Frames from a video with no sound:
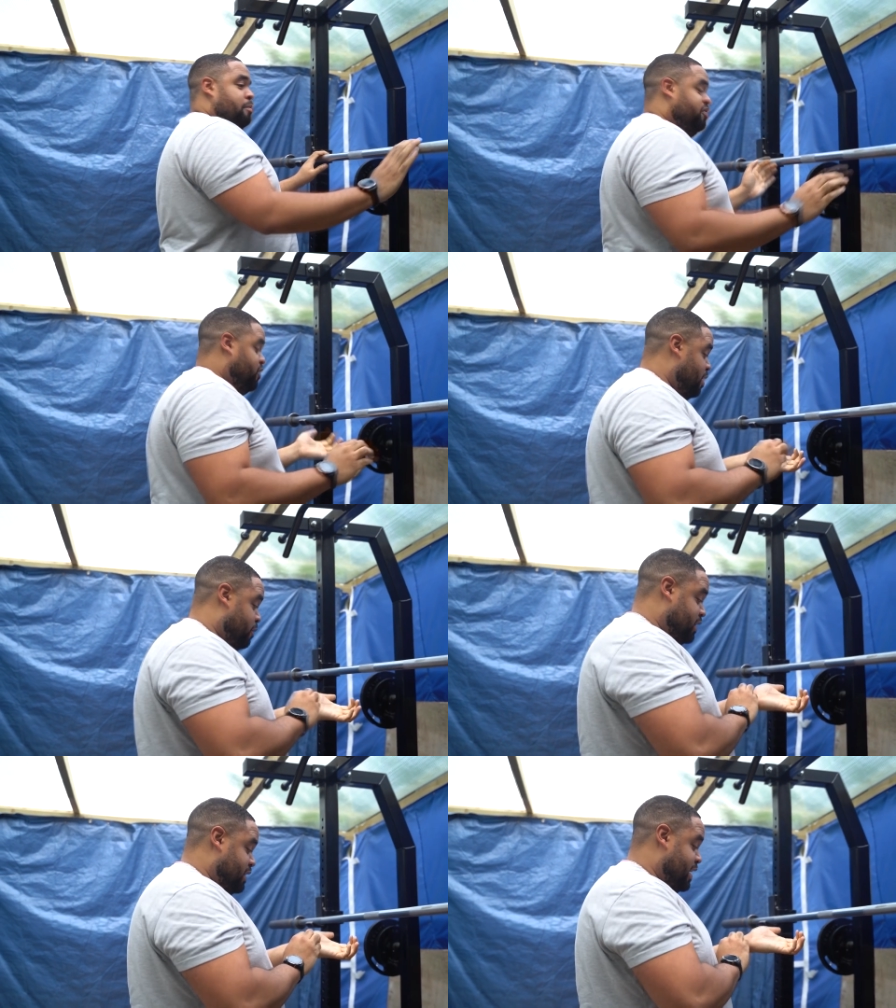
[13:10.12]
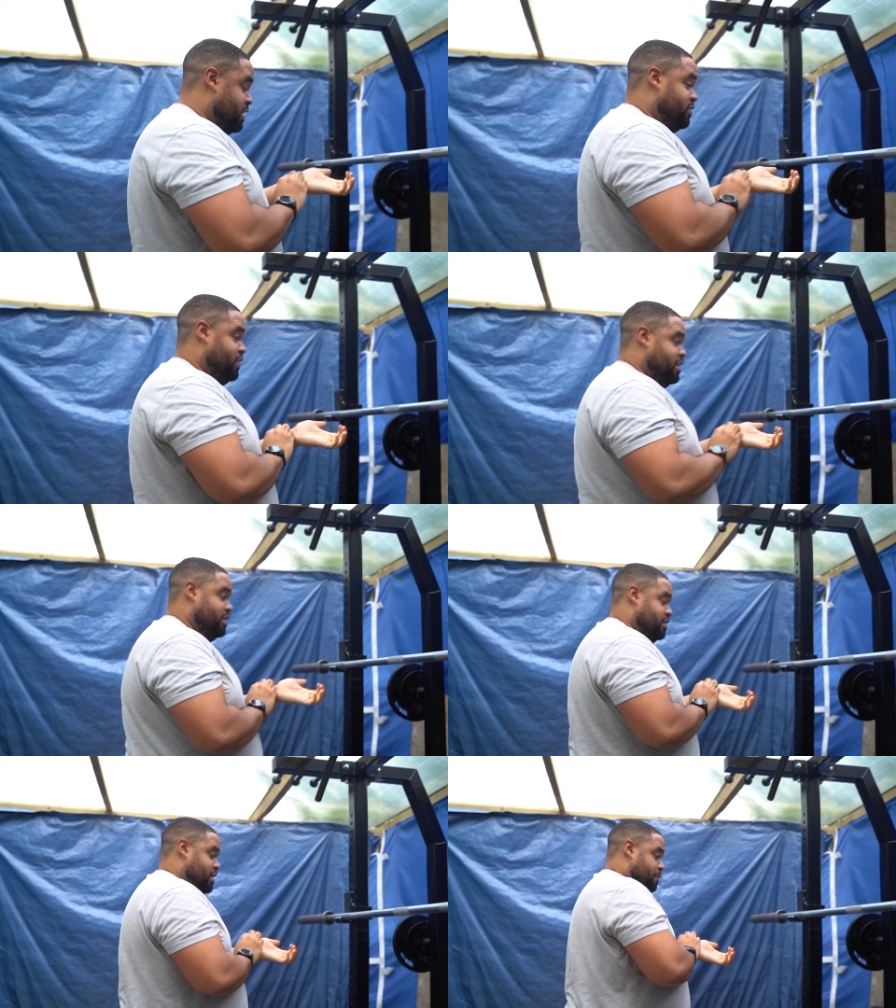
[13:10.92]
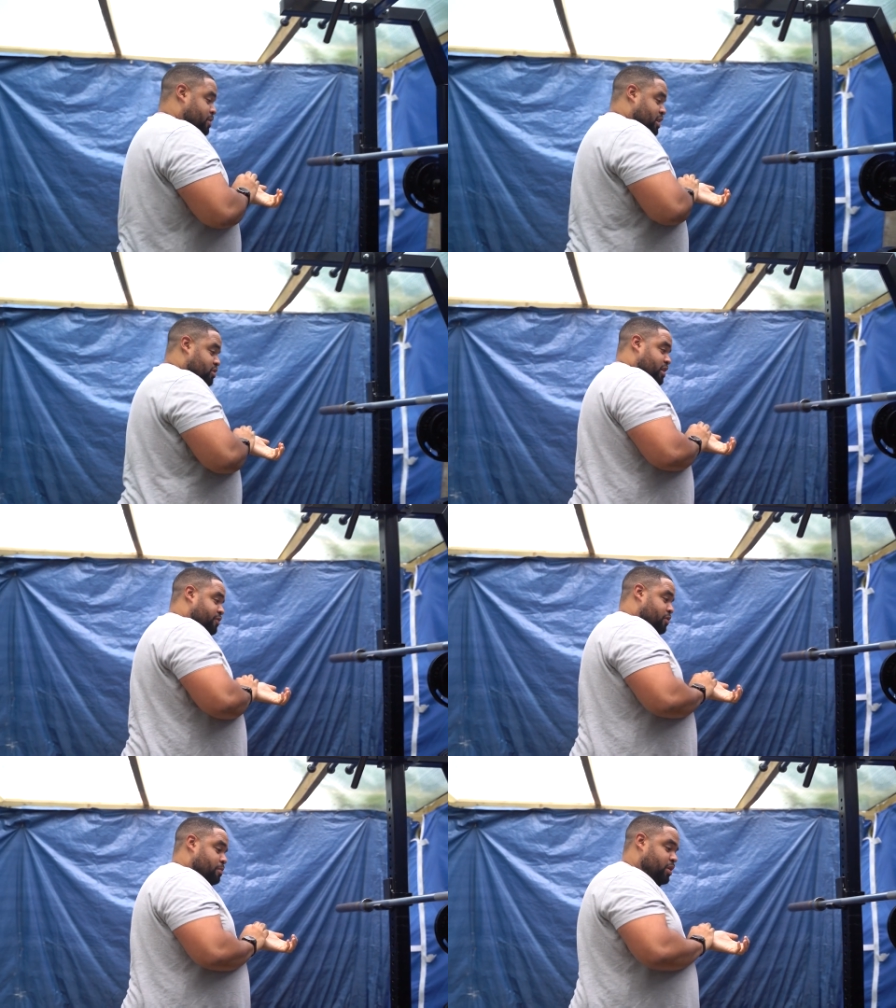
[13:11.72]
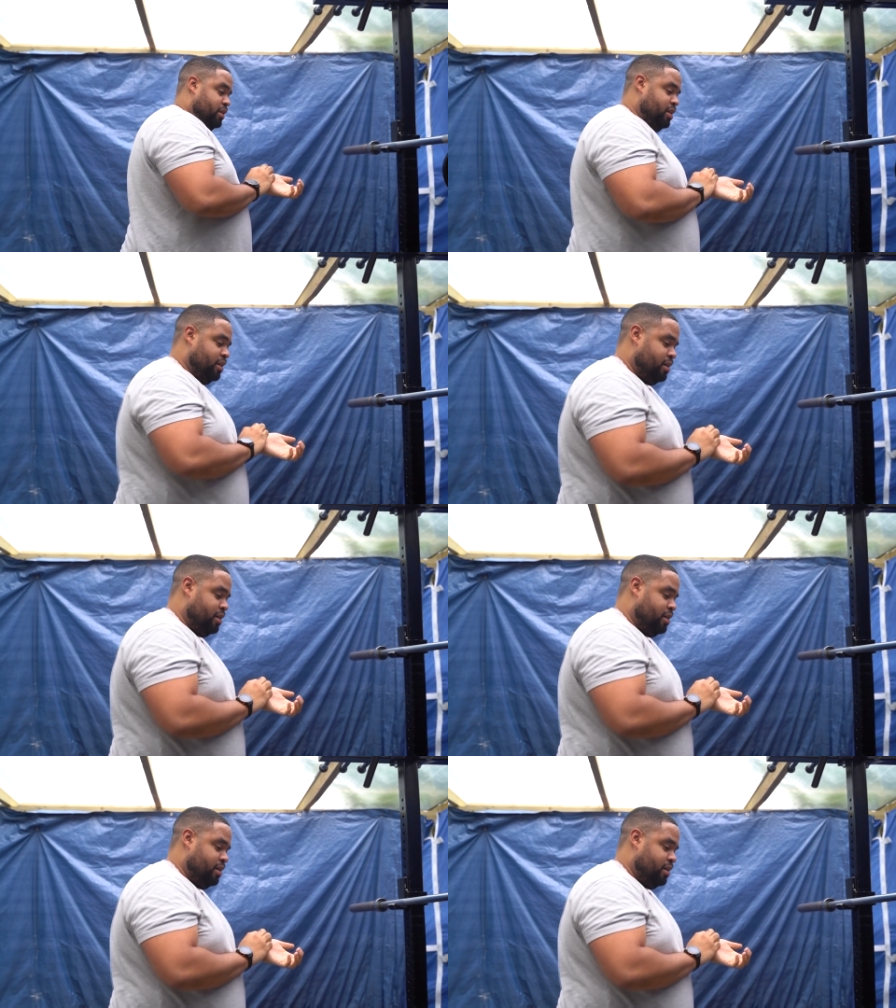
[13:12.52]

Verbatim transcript: before I went to Nigeria this time, because I was there for a month.